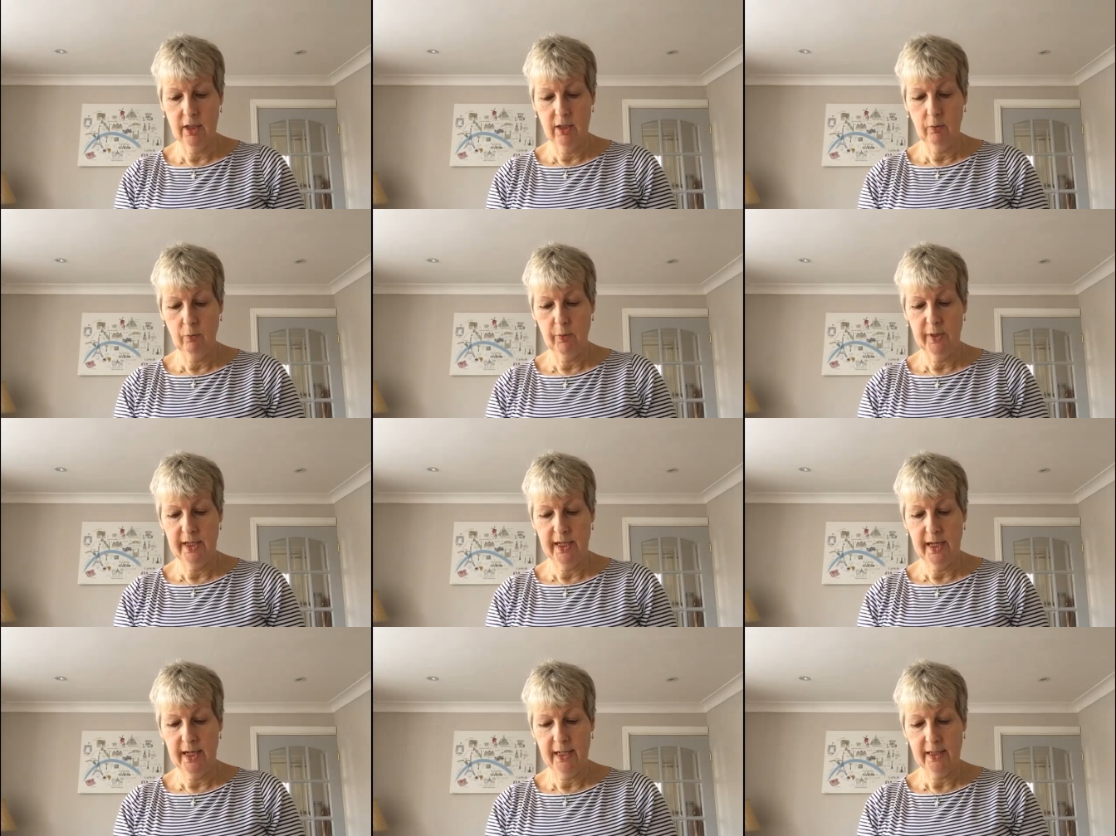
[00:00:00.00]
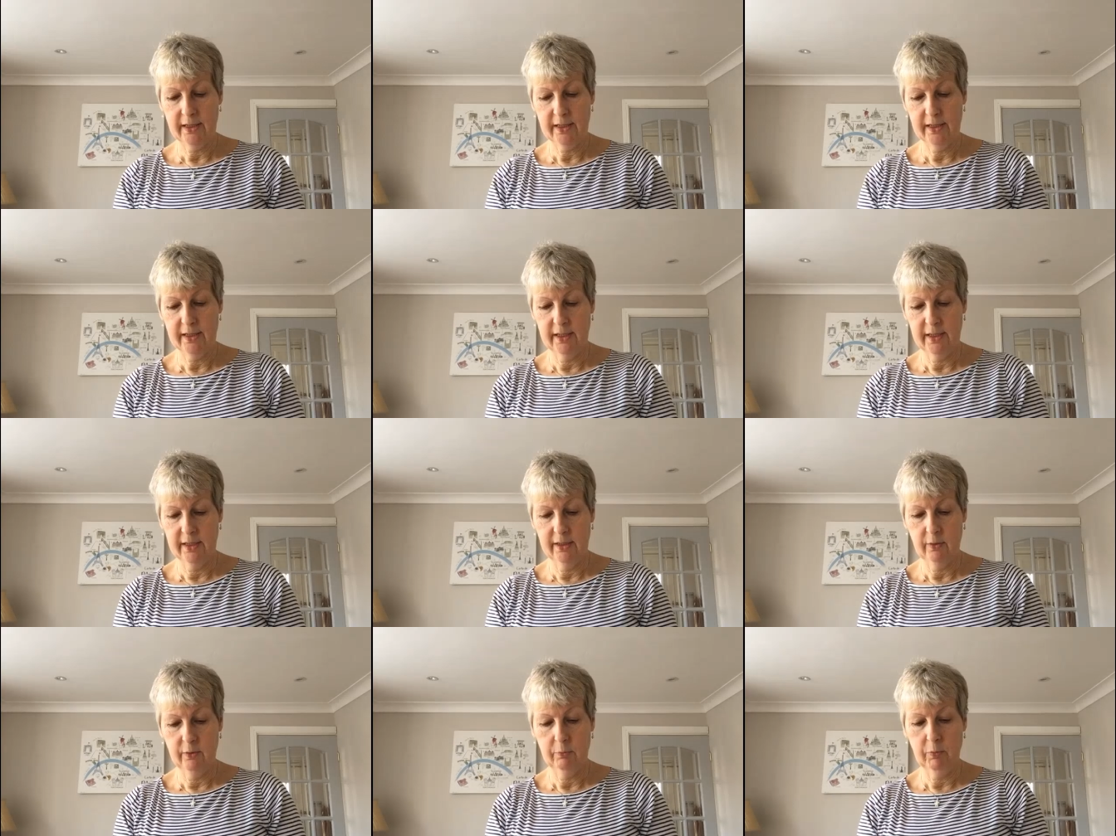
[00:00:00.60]
We act
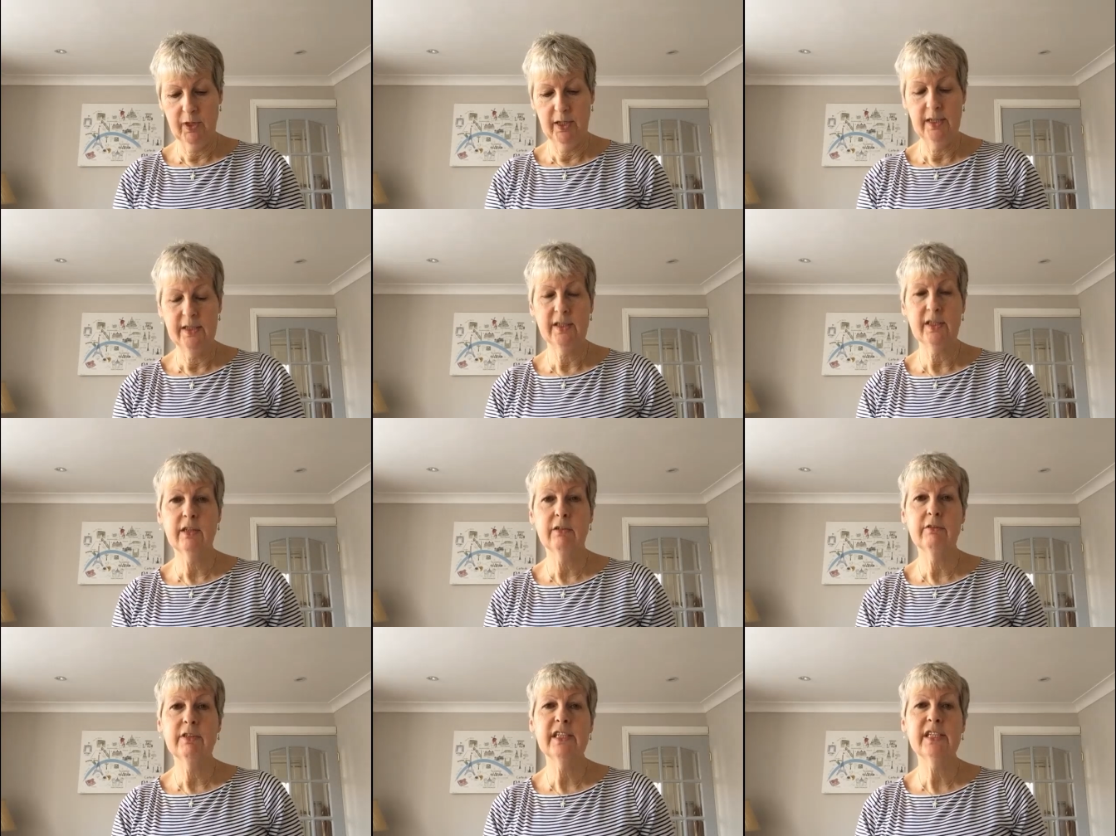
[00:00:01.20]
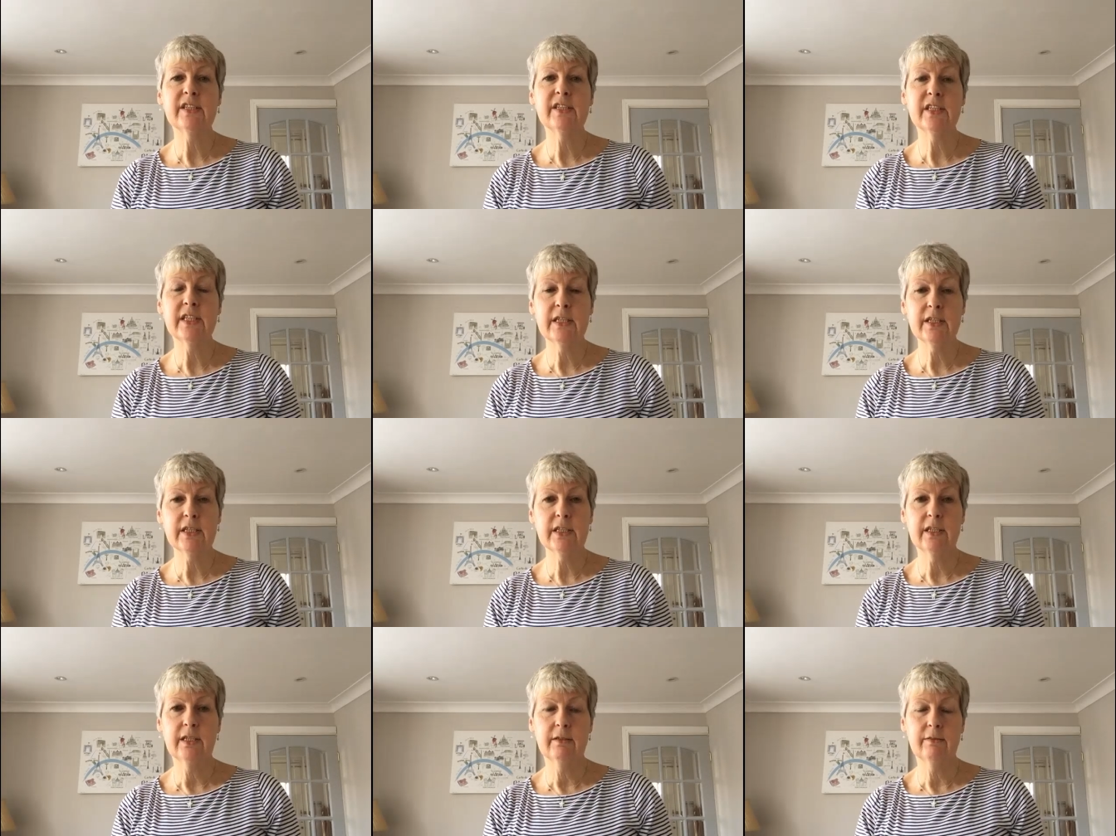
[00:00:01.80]
in the ways that are
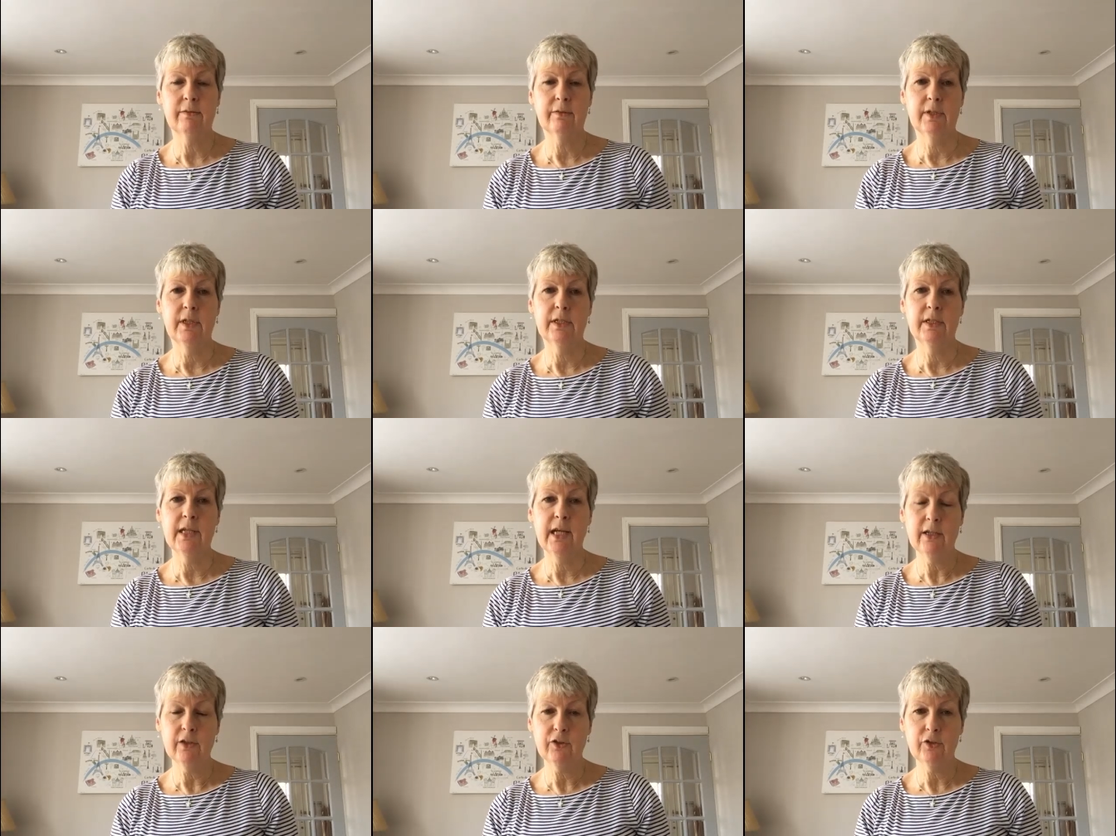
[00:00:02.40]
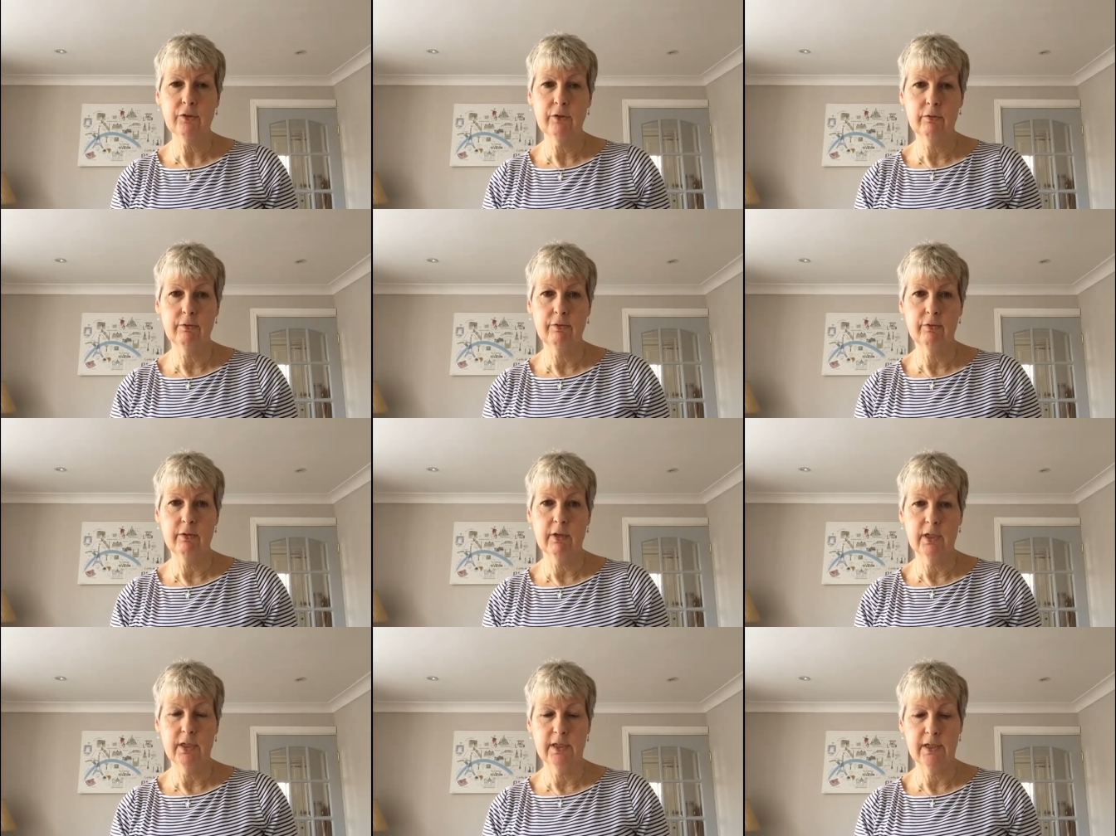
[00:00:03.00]
instinctive and natural for
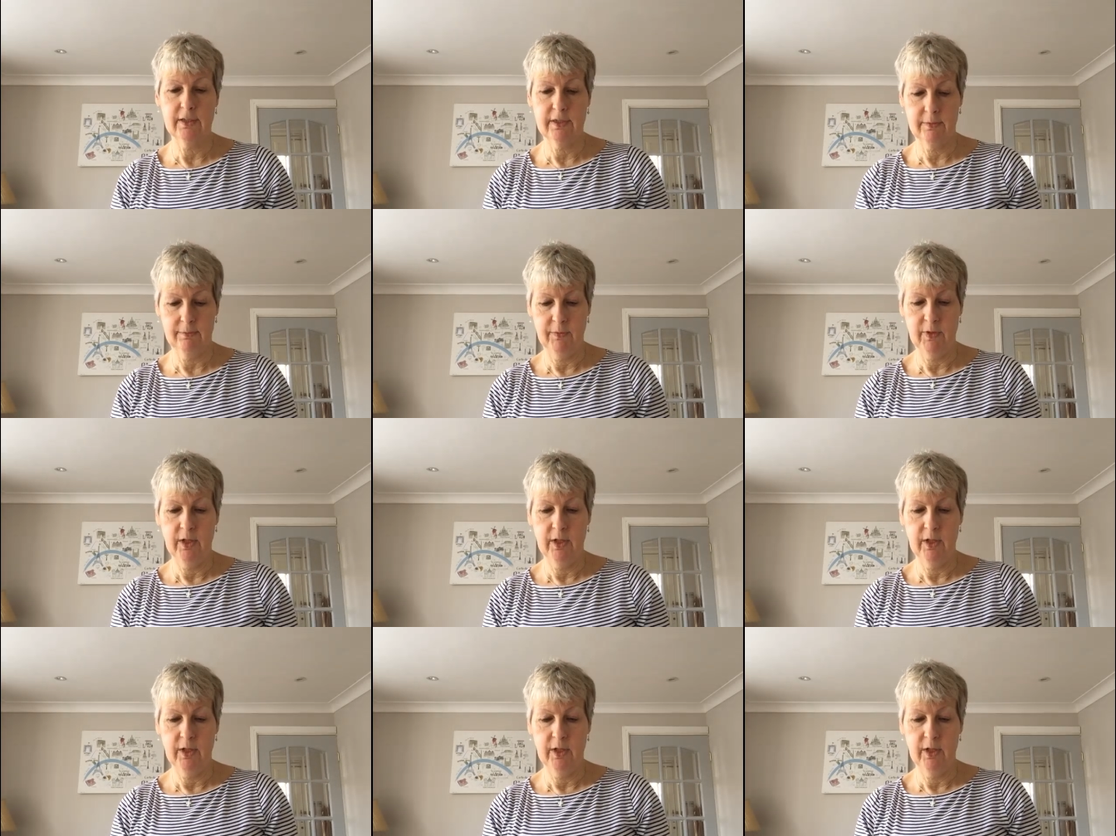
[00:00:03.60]
us.